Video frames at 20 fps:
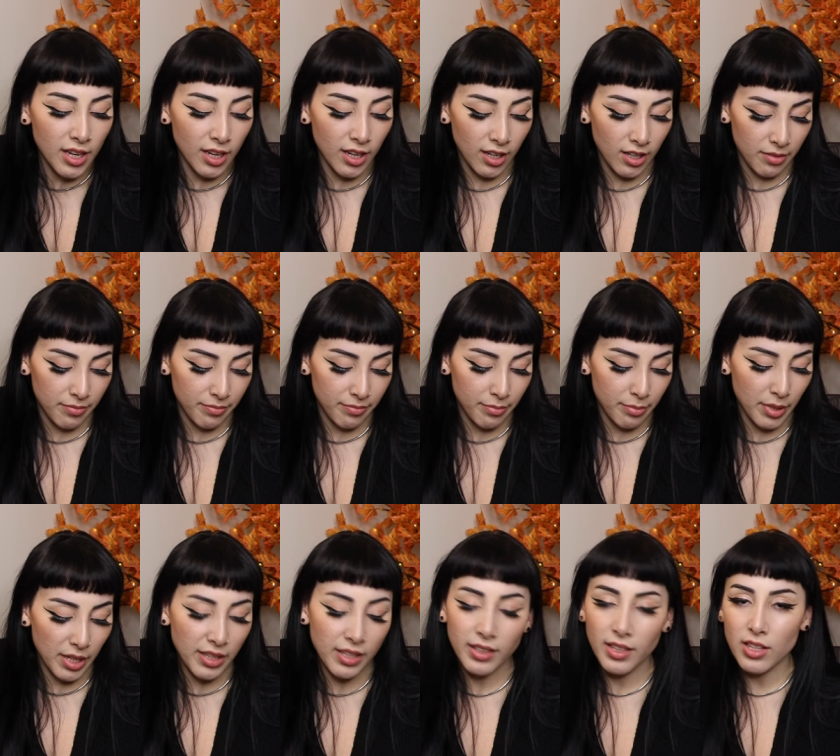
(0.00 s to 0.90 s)
Um,
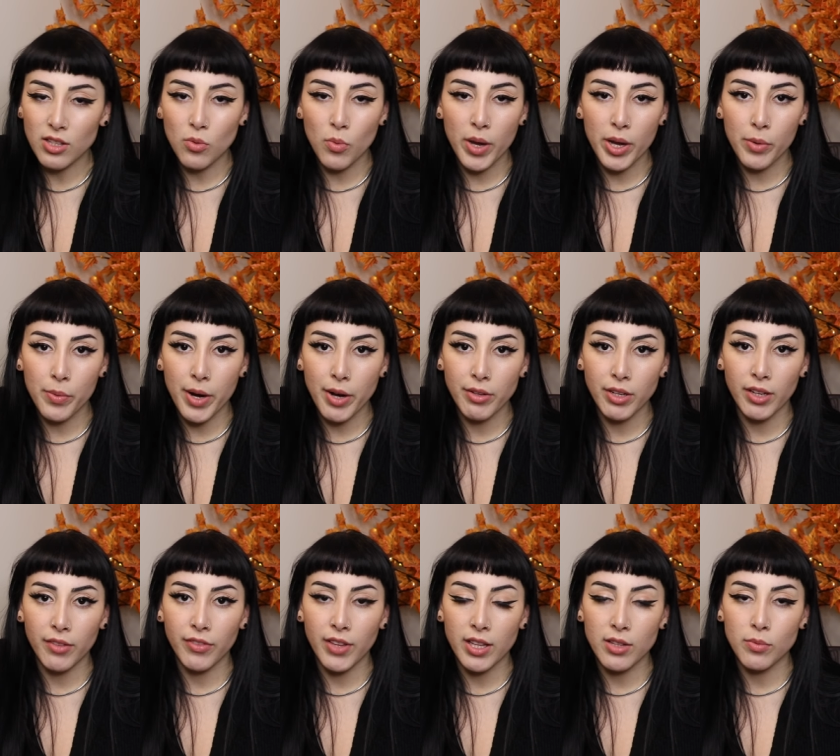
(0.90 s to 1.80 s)
I think that's a way around
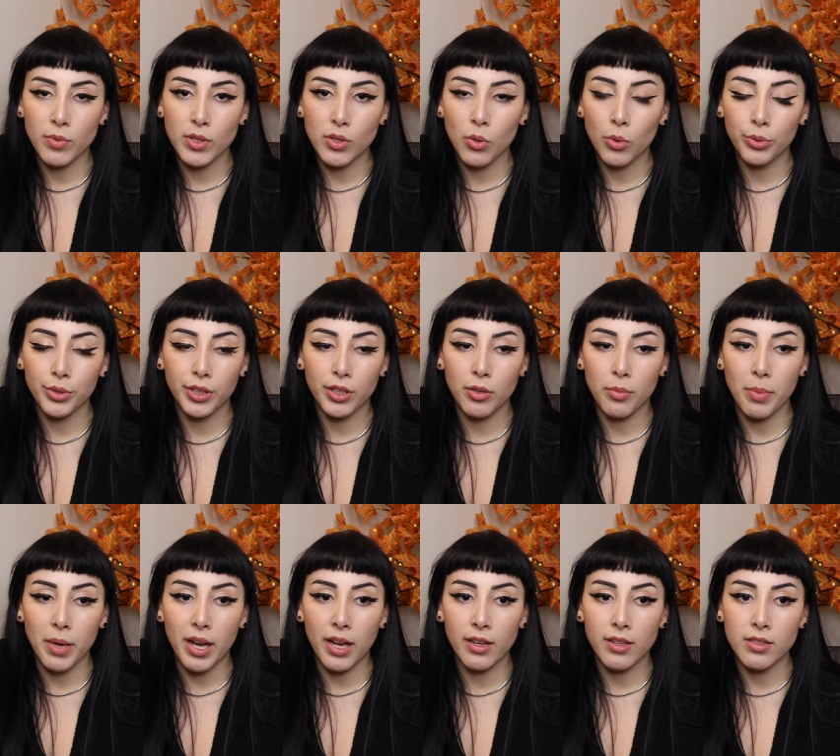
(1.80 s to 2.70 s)
it if that's what's holding you
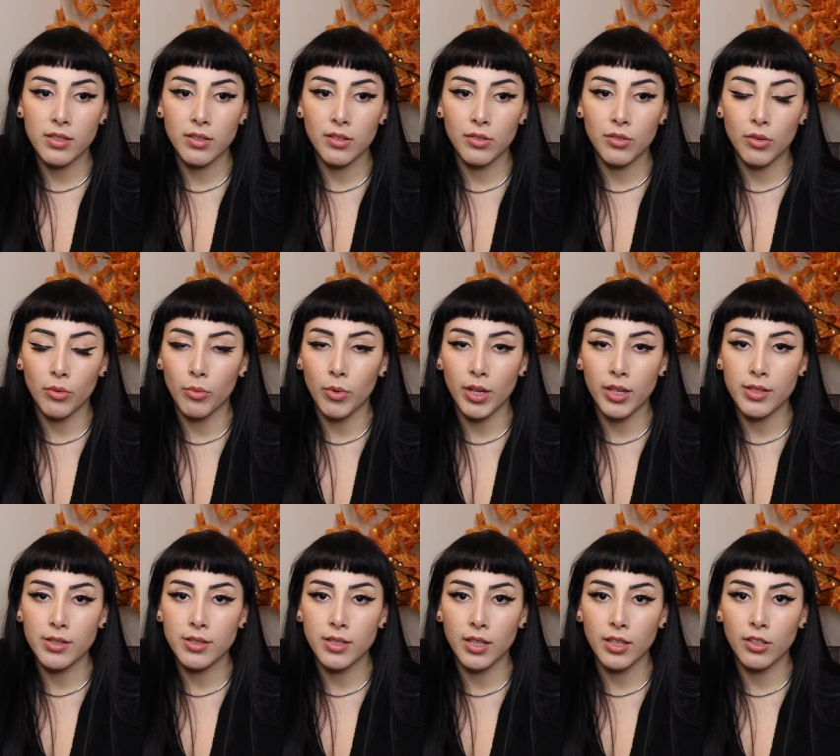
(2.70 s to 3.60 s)
back is that you don't wanna
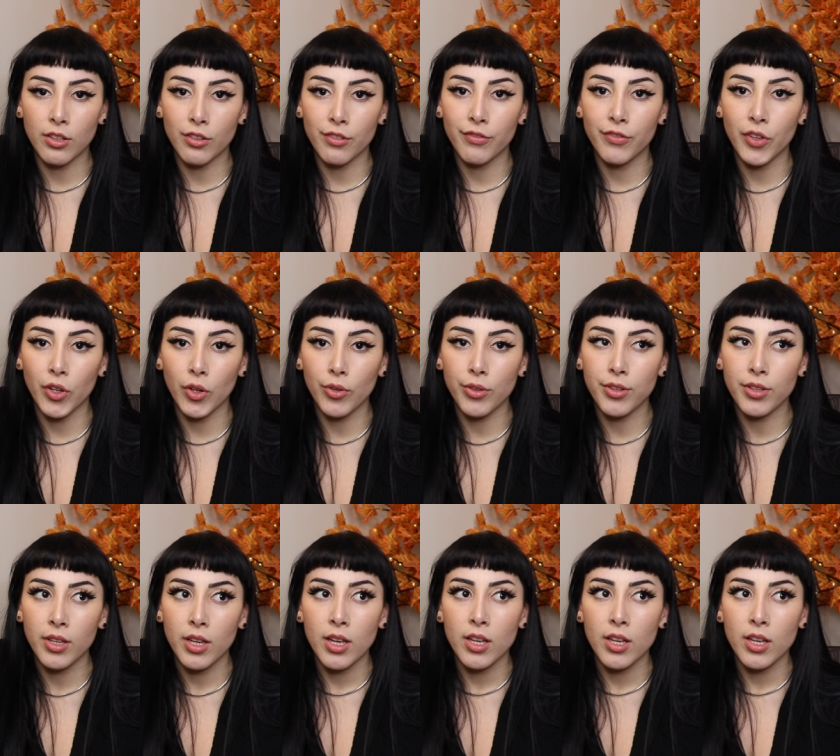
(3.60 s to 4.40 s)
sit in your filth.